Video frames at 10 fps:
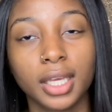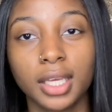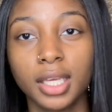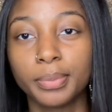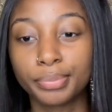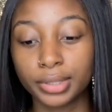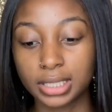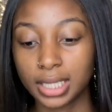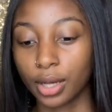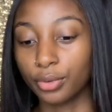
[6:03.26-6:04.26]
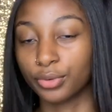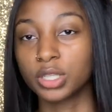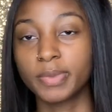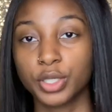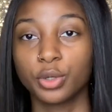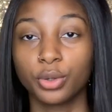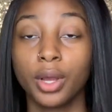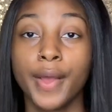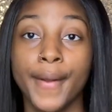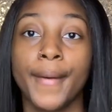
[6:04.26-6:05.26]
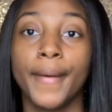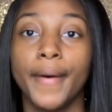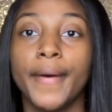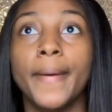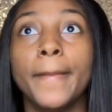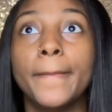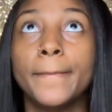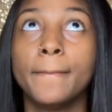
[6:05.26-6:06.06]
Like it prints out for special uh,